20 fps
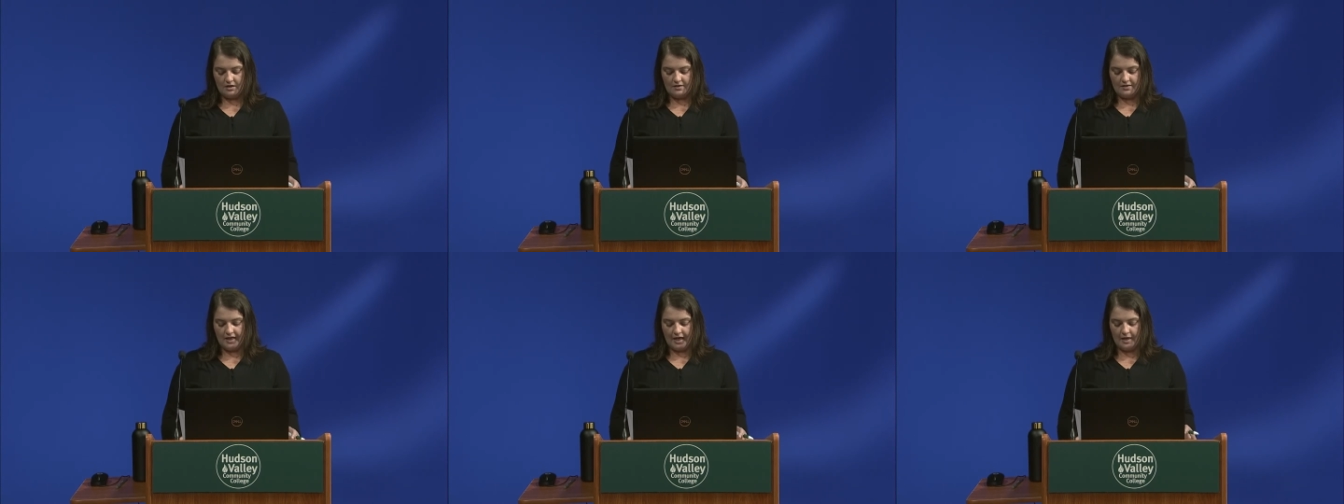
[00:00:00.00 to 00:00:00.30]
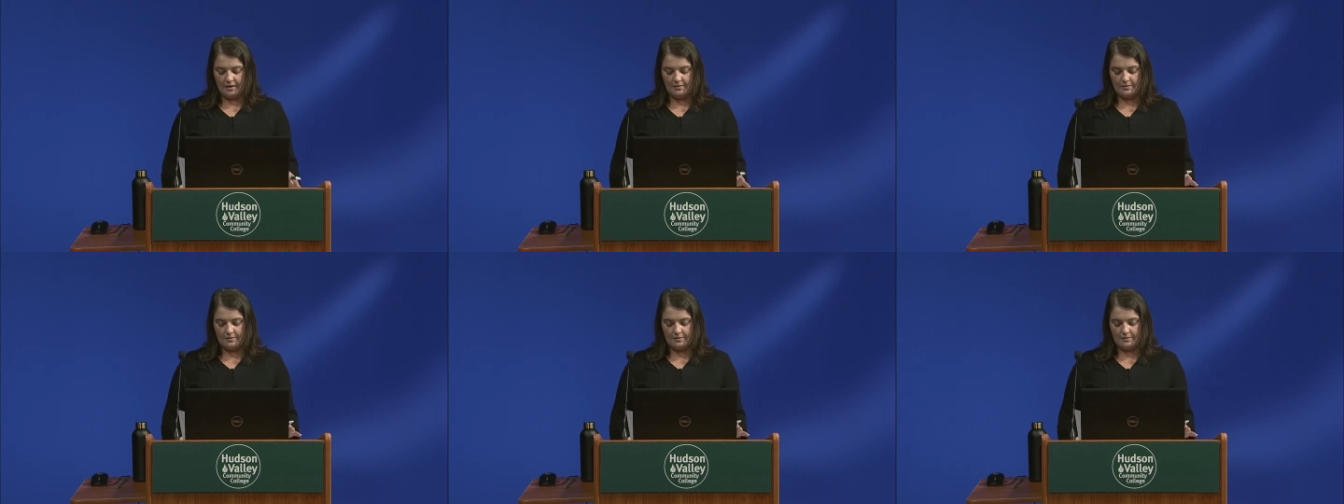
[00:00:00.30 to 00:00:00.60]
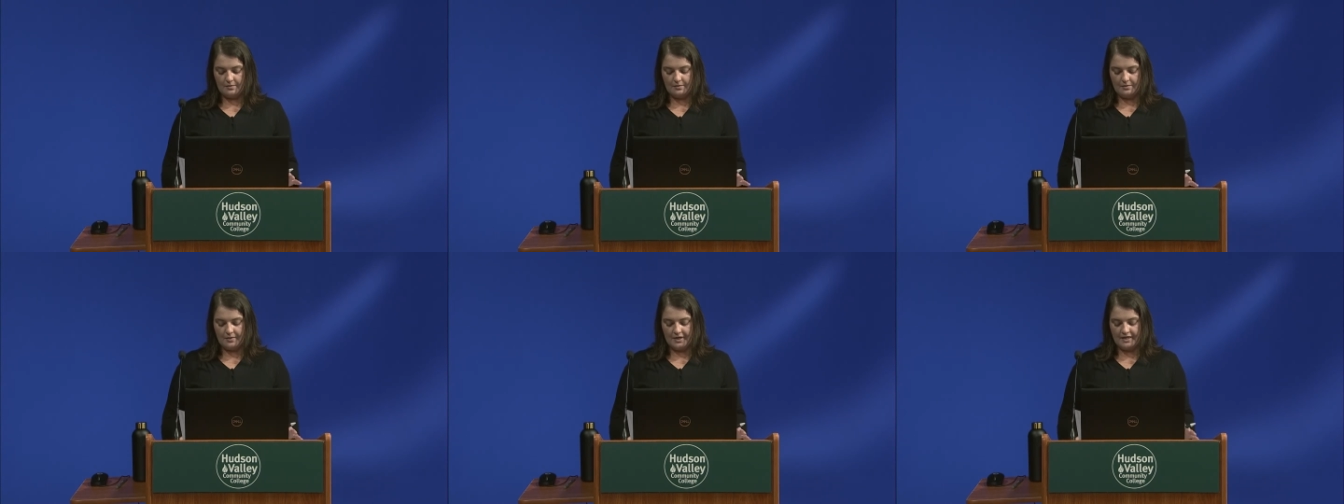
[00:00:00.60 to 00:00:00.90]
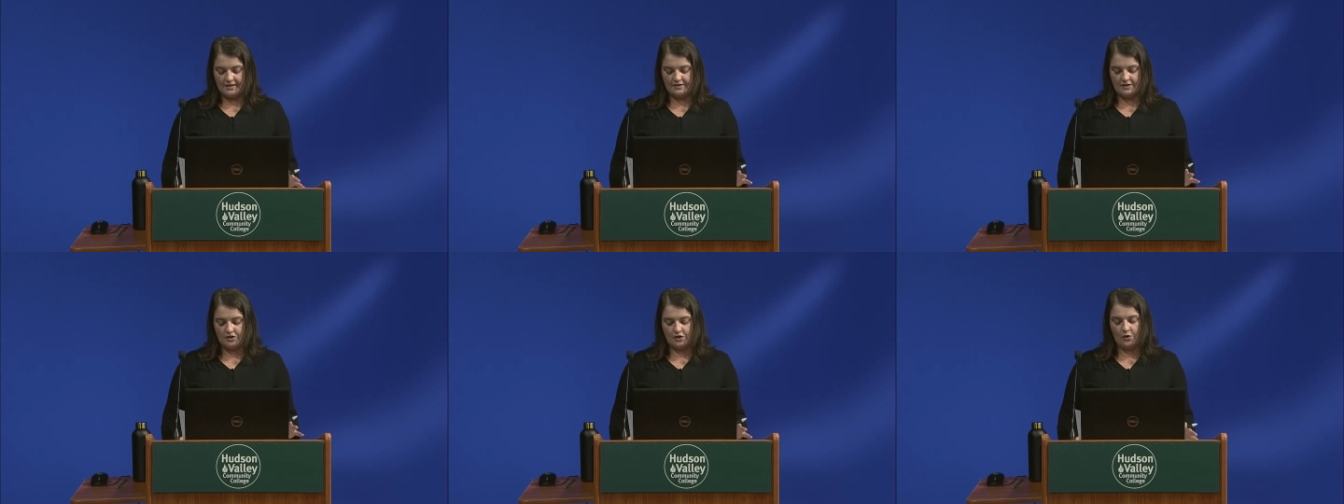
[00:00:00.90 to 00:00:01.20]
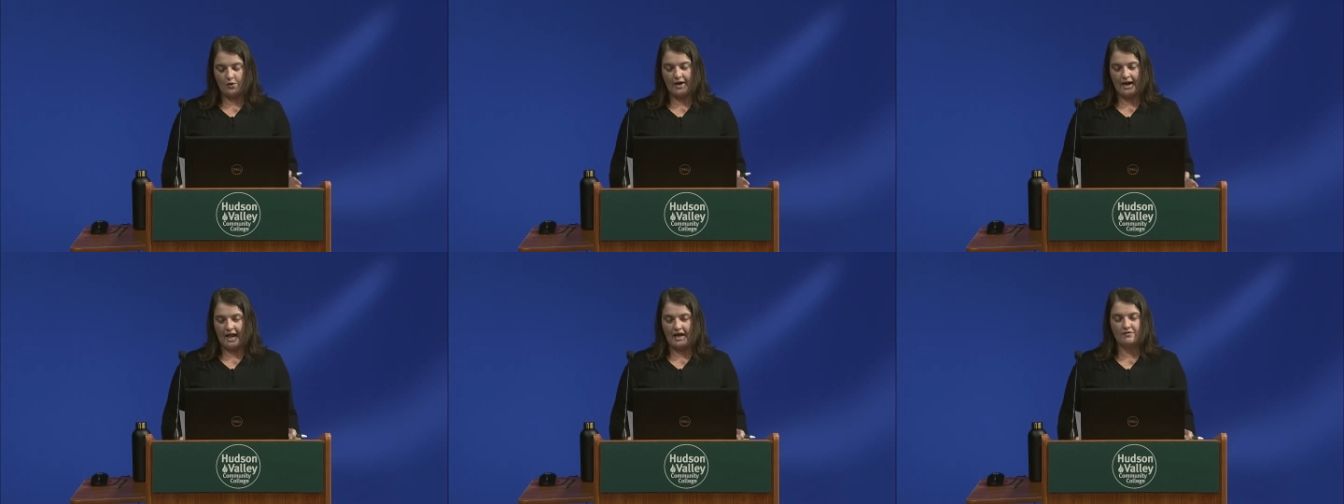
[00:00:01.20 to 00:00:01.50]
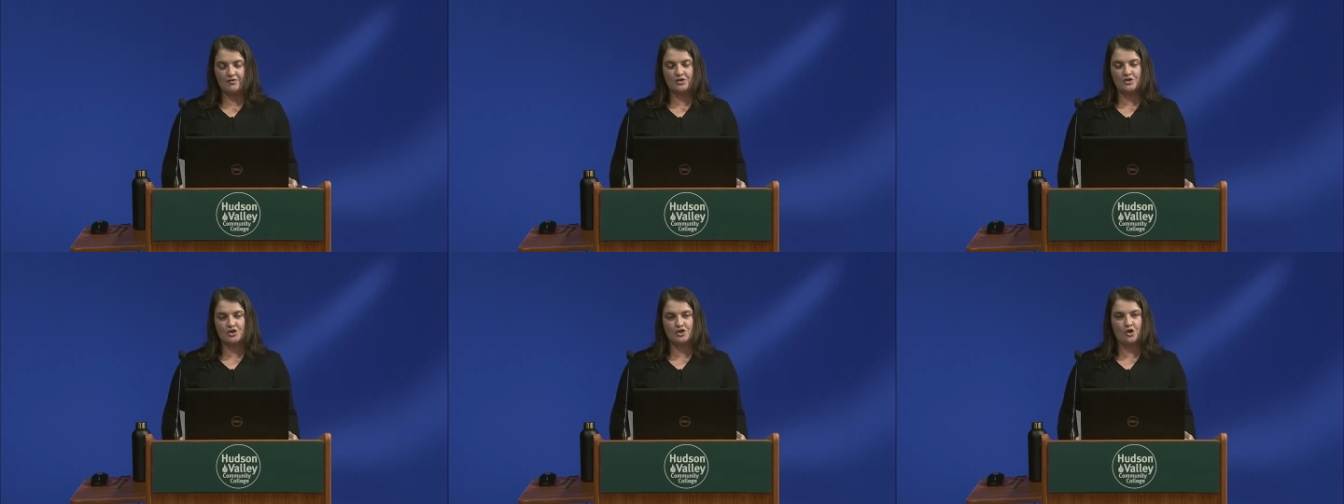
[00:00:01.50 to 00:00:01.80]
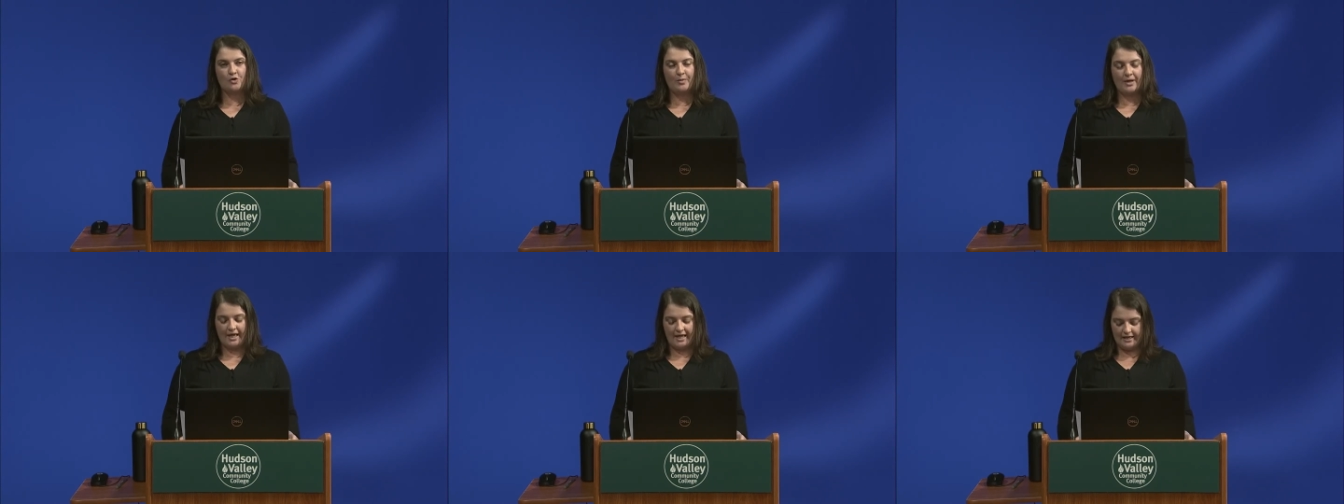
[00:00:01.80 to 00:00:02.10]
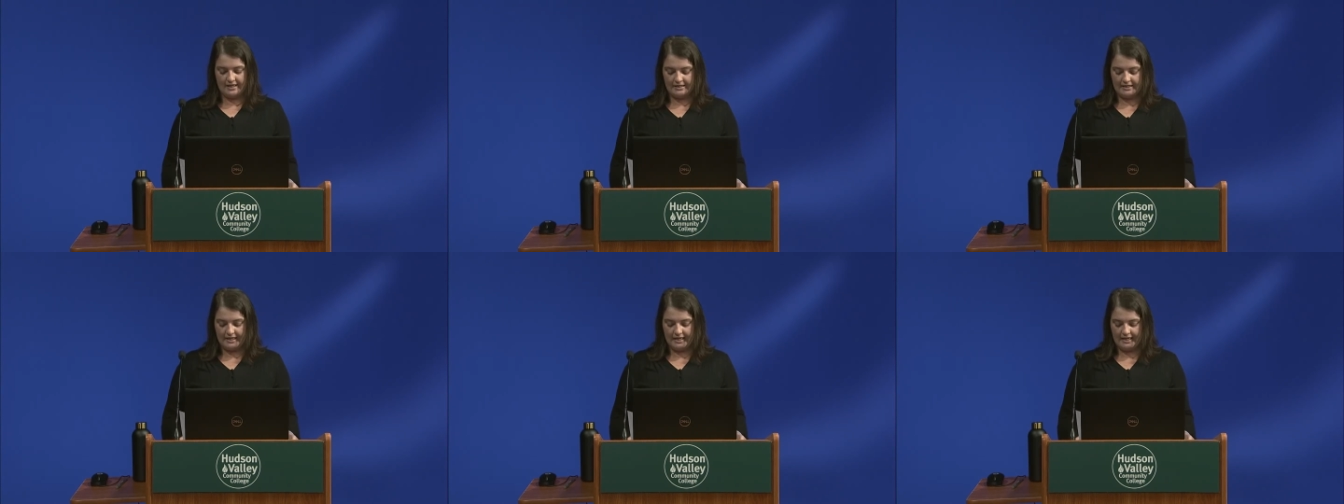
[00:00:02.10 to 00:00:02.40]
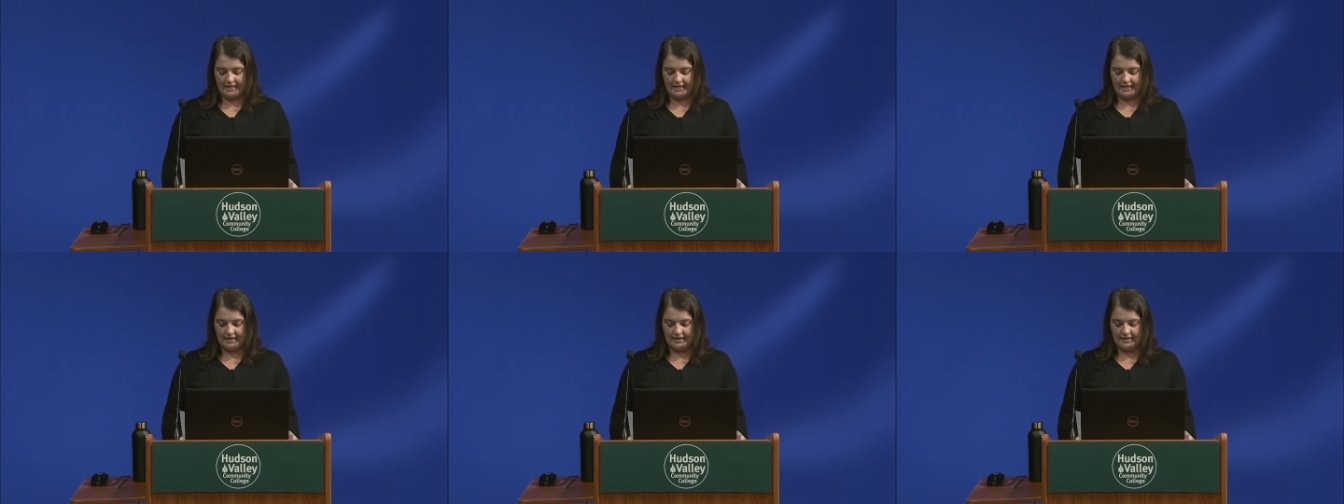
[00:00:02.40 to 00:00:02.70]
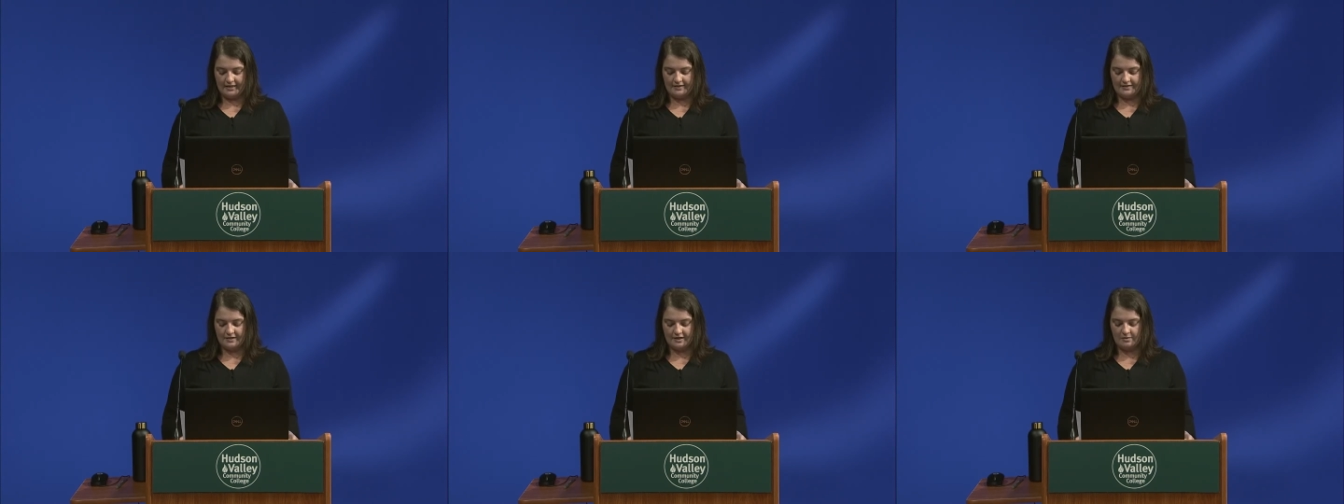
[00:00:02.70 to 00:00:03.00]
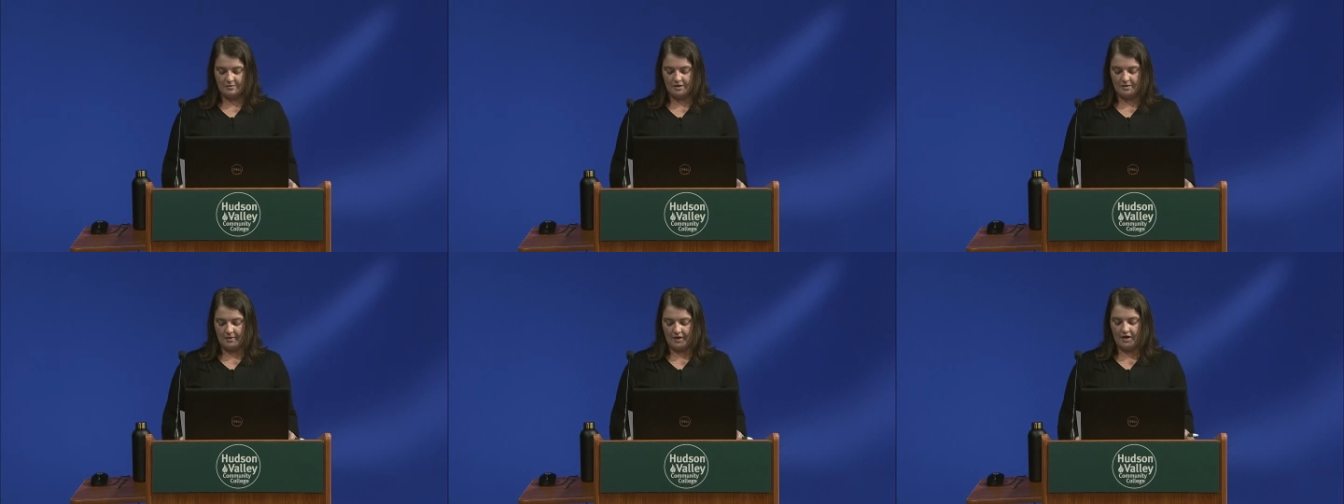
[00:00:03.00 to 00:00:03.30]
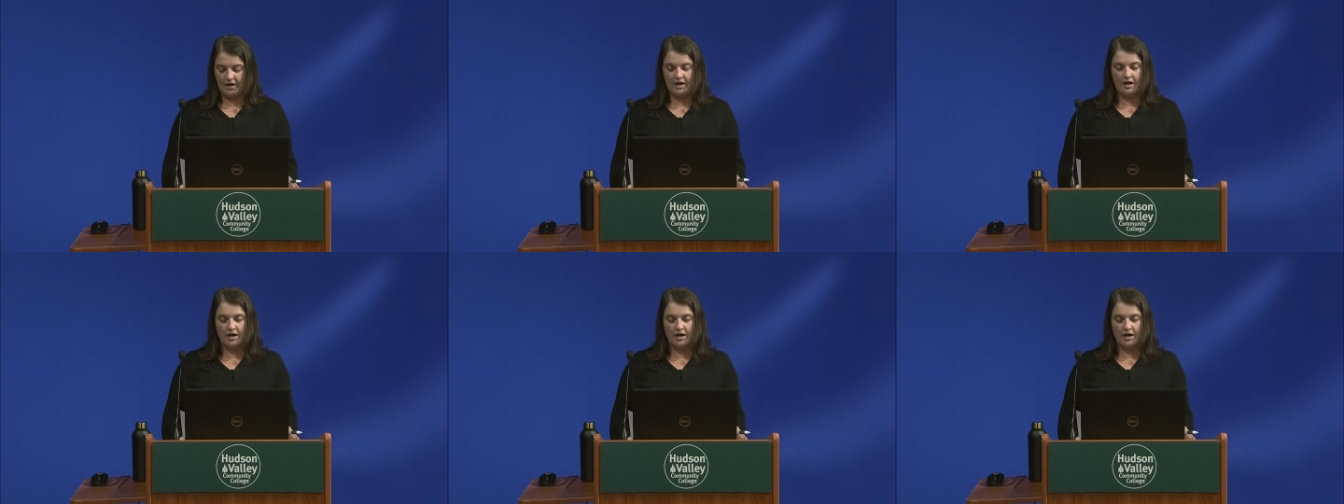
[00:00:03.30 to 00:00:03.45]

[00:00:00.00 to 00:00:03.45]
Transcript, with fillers: That means that your average tow behind tiny is gonna be about